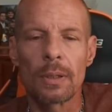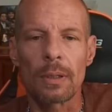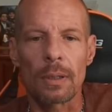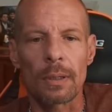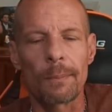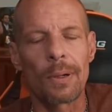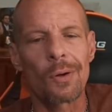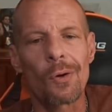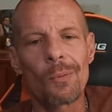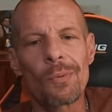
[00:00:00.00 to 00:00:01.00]
but a
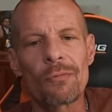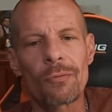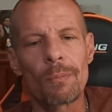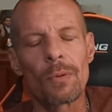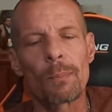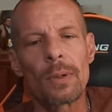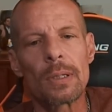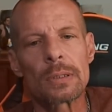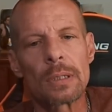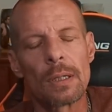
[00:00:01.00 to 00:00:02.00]
homeboy from
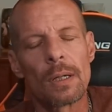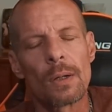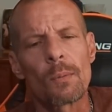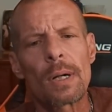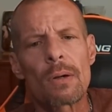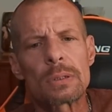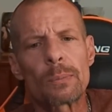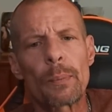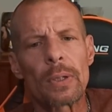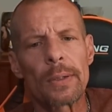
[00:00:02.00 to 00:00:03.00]
Milpitas when I was
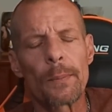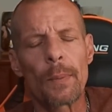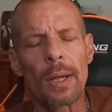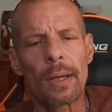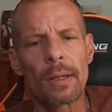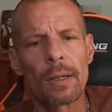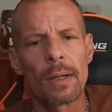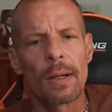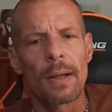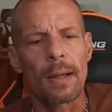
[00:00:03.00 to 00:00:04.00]
in Pelican Bay.
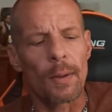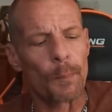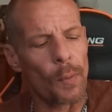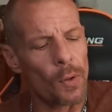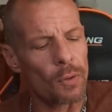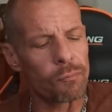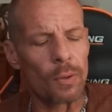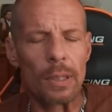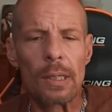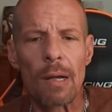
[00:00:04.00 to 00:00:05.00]
And part of
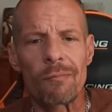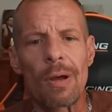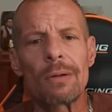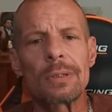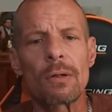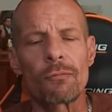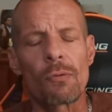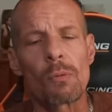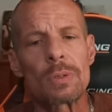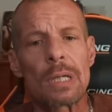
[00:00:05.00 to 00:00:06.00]
what he got validated
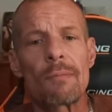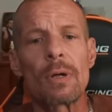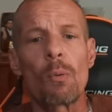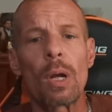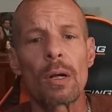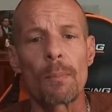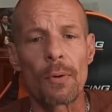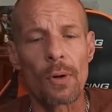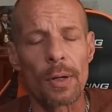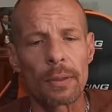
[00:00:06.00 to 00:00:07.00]
for was having a Huelga
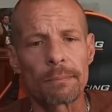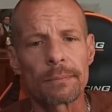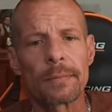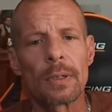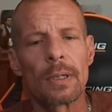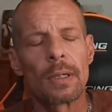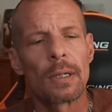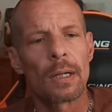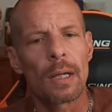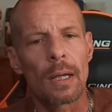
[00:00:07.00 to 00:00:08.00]
bird on him.
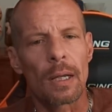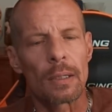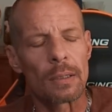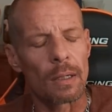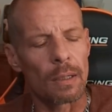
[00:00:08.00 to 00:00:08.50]
And